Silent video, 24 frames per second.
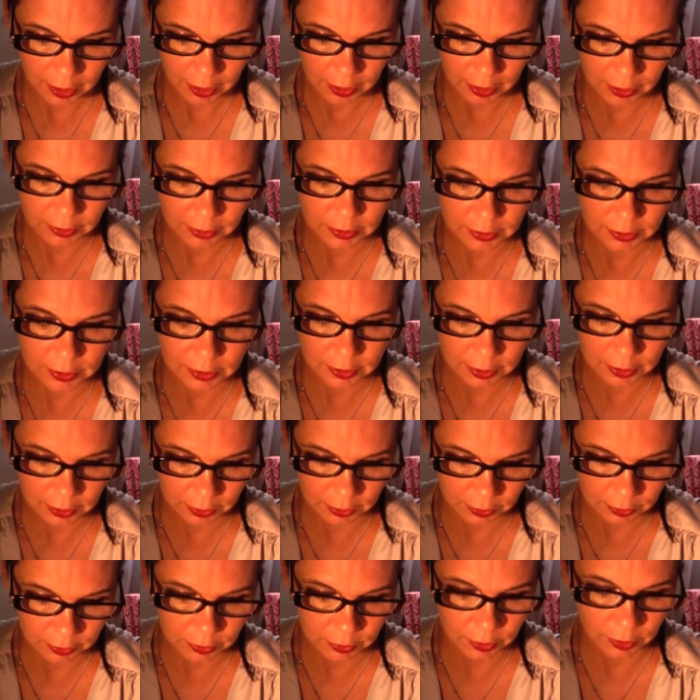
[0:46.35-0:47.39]
is
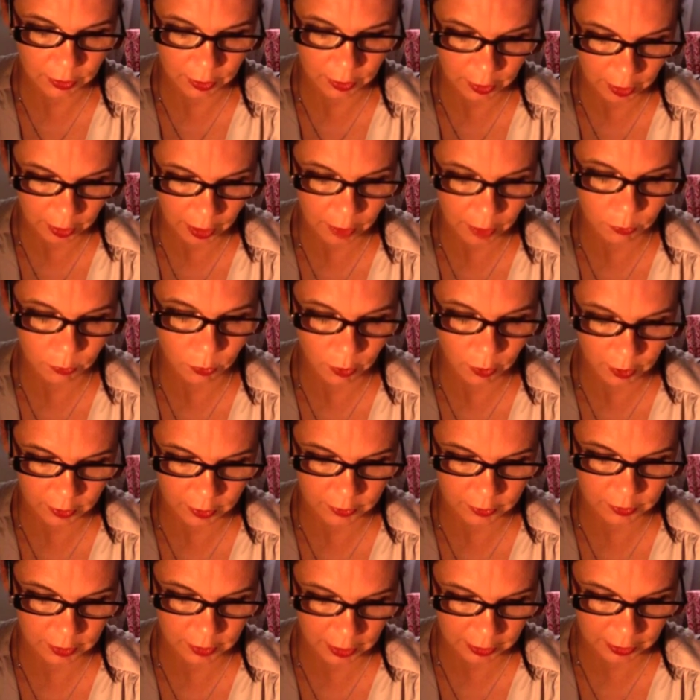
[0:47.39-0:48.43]
still current and
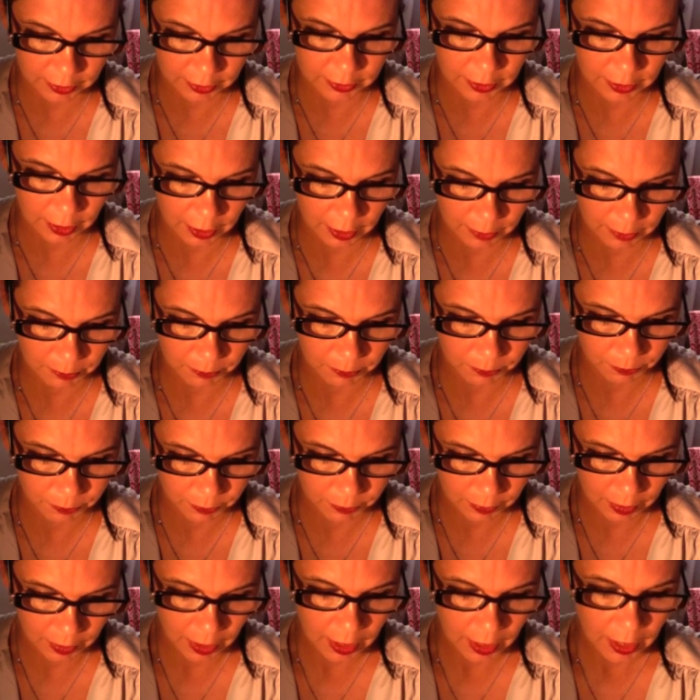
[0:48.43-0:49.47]
was at the time,
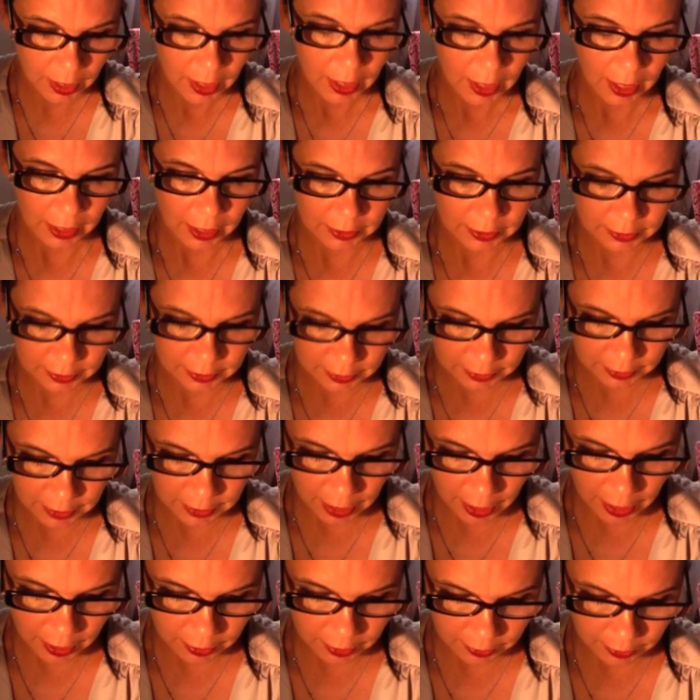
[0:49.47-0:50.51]
and
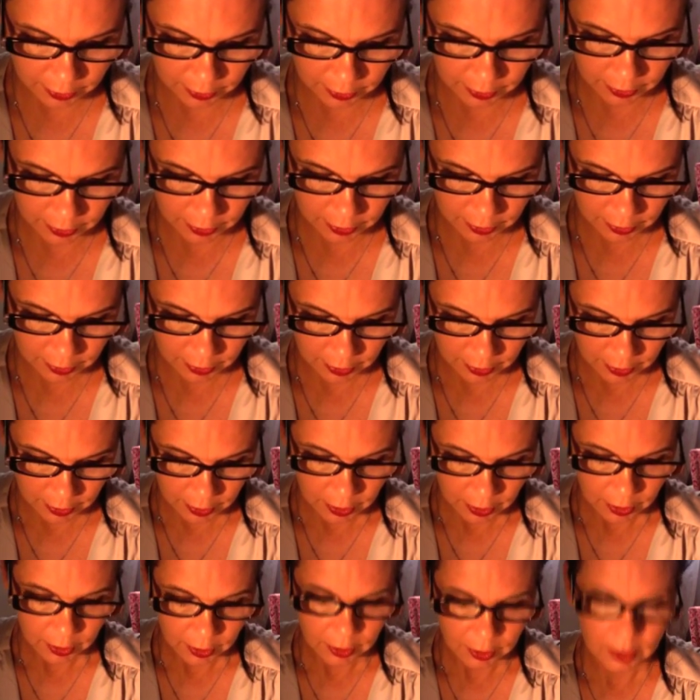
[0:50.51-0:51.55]
Saturn
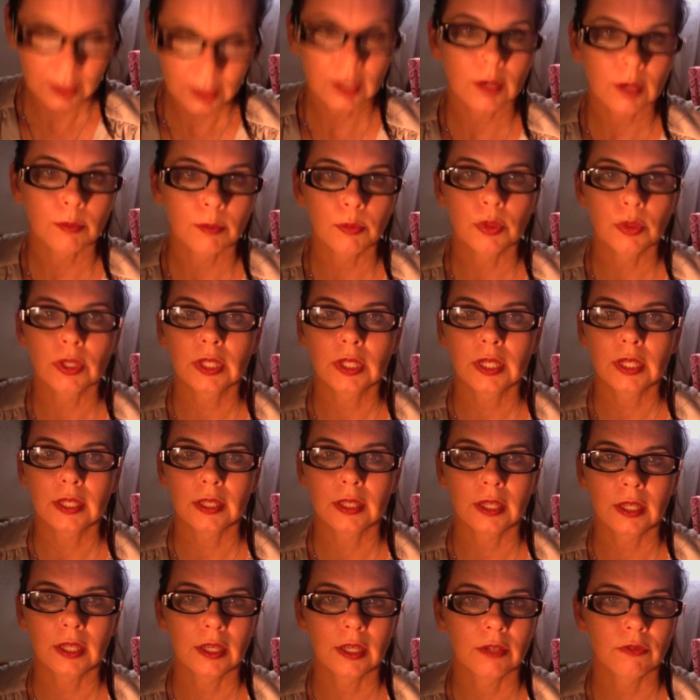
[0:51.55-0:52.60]

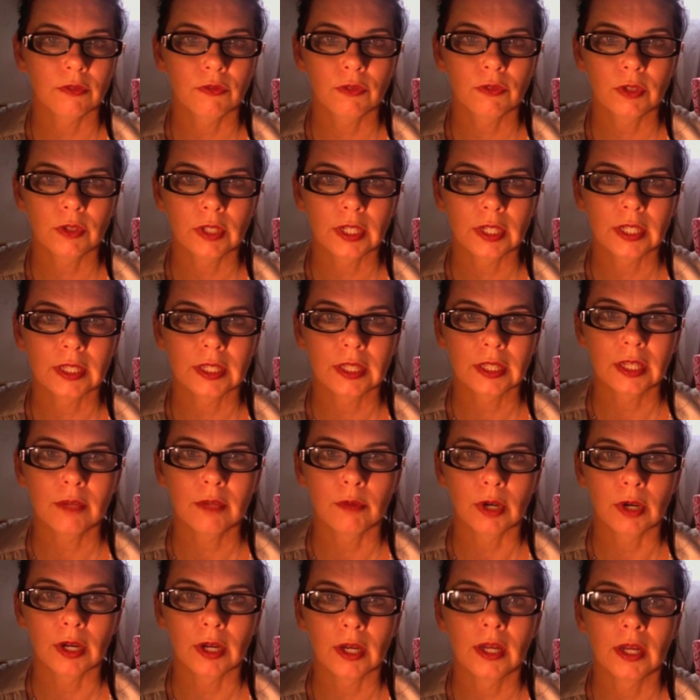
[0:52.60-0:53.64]
completely and fully in
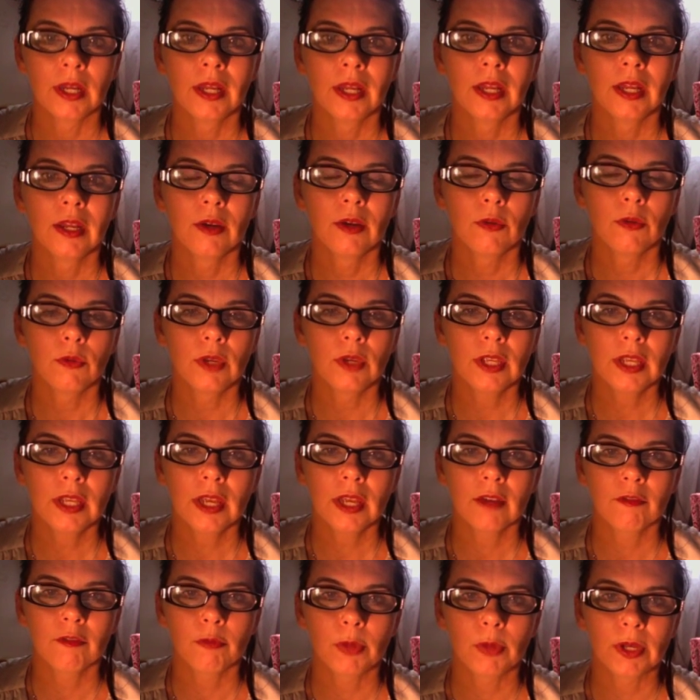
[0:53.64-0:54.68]
Libra, we
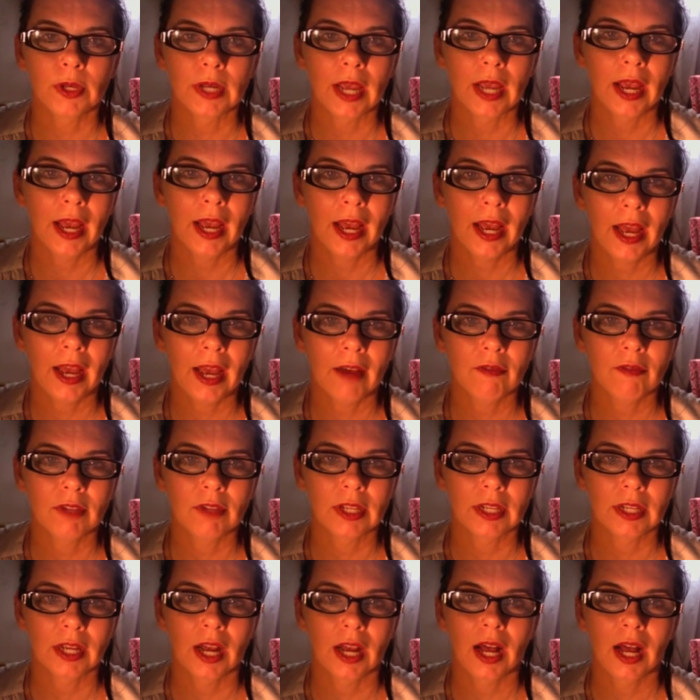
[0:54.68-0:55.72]
have been
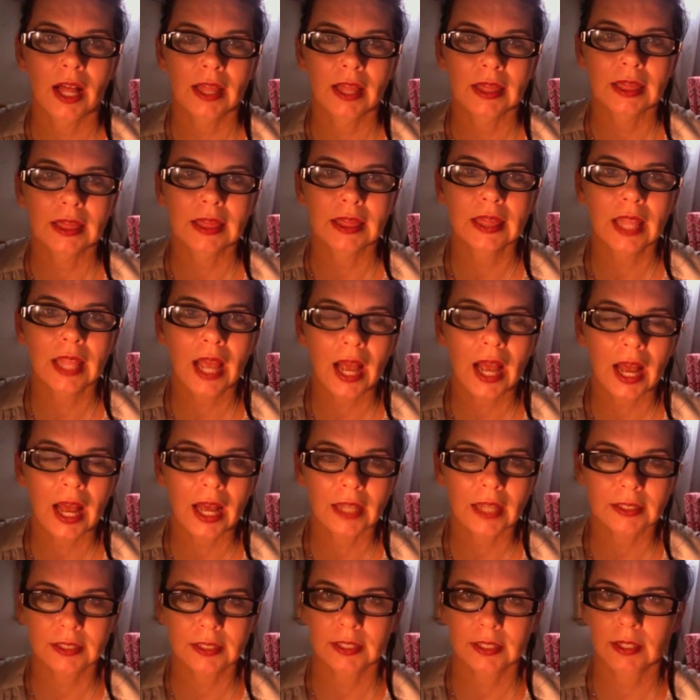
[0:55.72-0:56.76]
having a
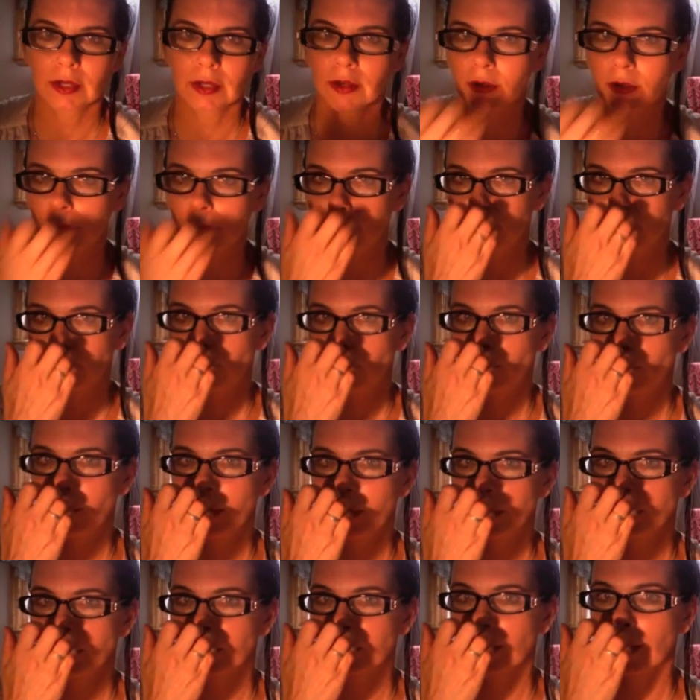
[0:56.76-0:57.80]
lot of what
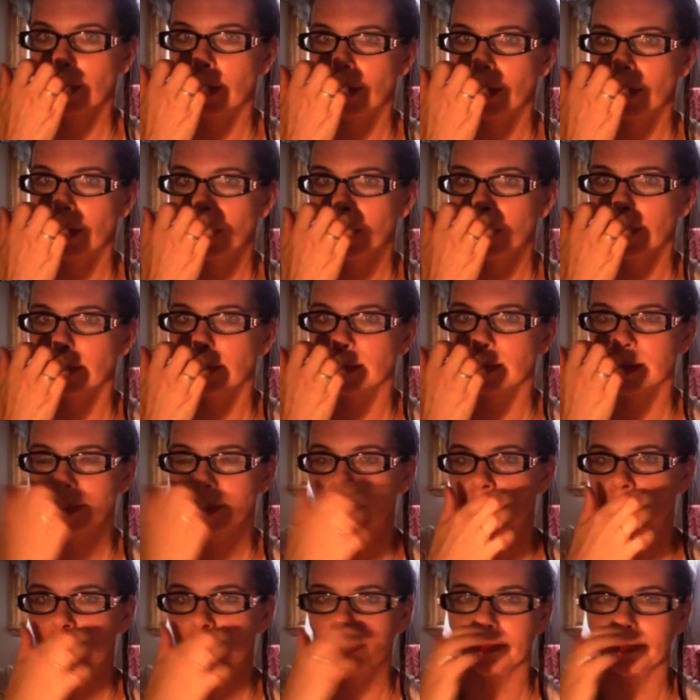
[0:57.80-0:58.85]
is called
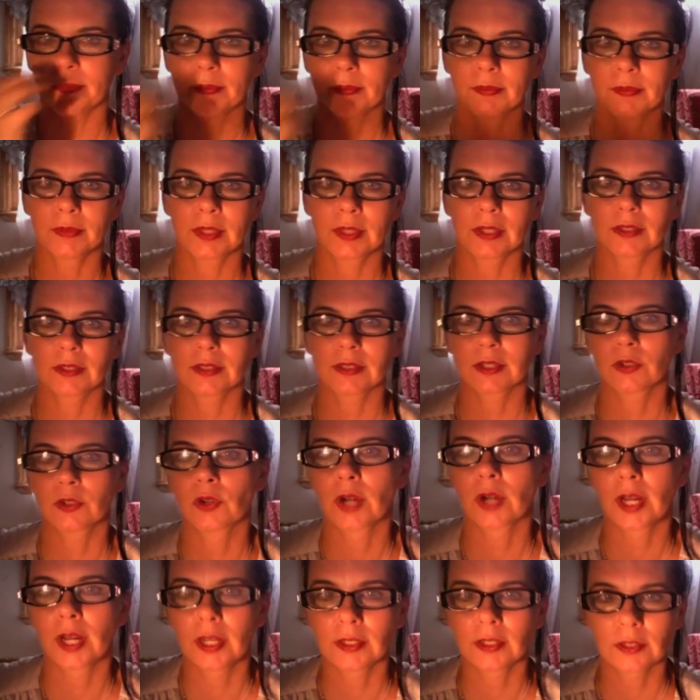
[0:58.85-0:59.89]
there's a
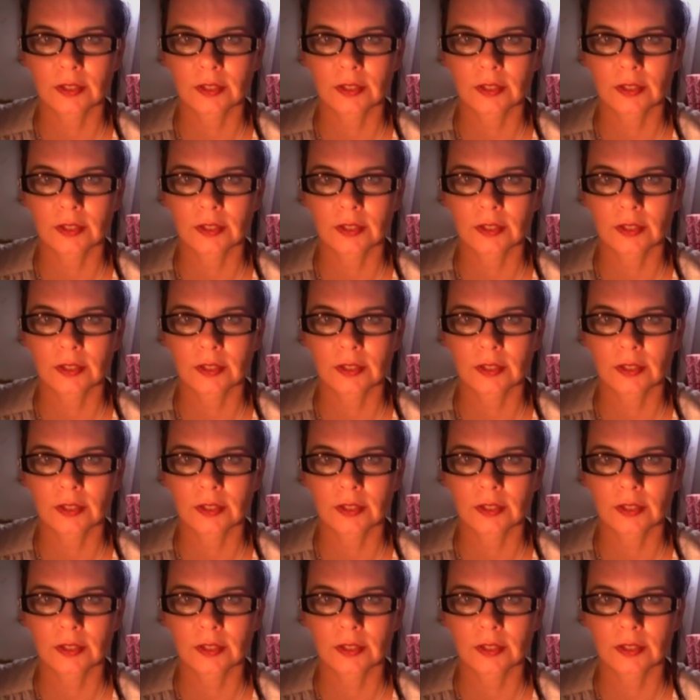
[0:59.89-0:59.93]
grand